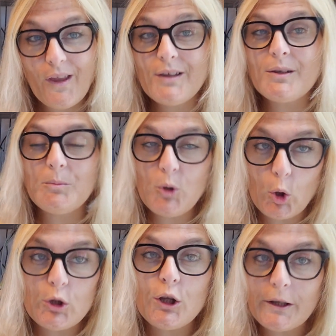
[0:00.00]
so I'm
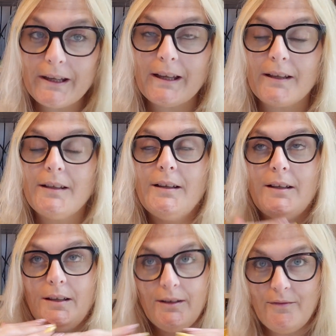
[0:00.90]
not looking
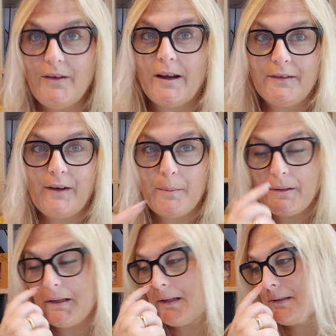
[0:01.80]
very
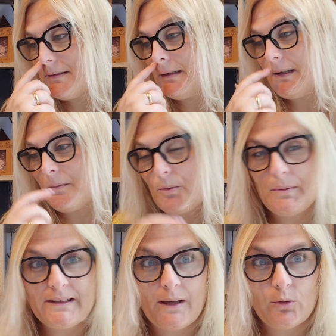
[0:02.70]
fabulous and I
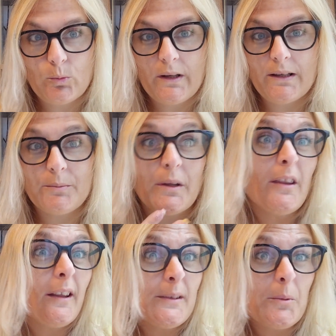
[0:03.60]
probably sound weird but
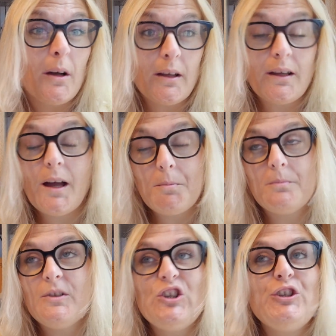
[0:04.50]
that's why I'm
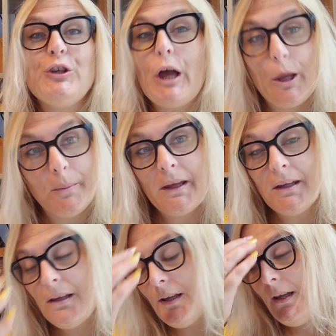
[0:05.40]

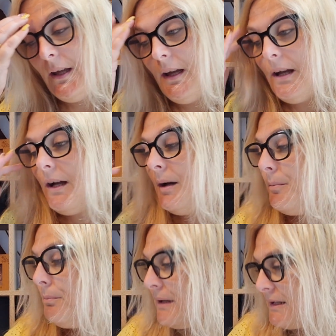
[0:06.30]
germy
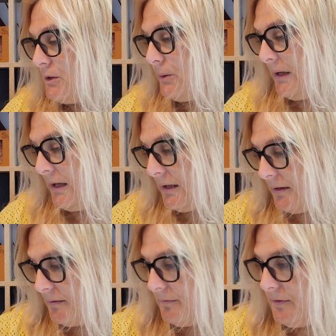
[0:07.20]
um, but I do
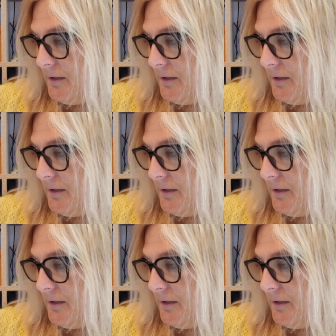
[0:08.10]
have